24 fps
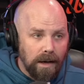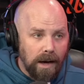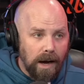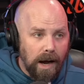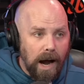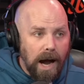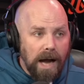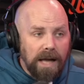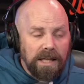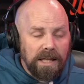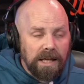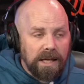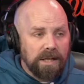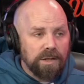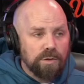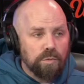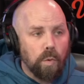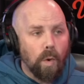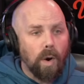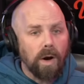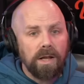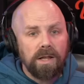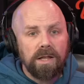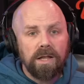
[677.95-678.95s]
I think, is
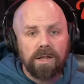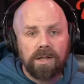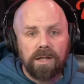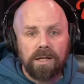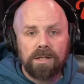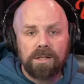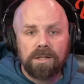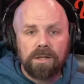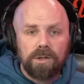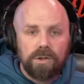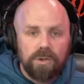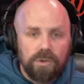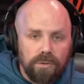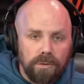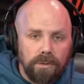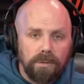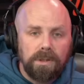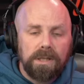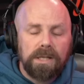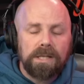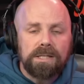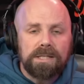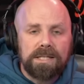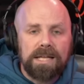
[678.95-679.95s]
one of the things that
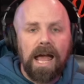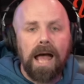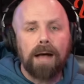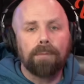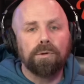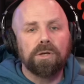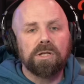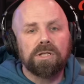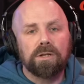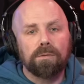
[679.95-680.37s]
truly established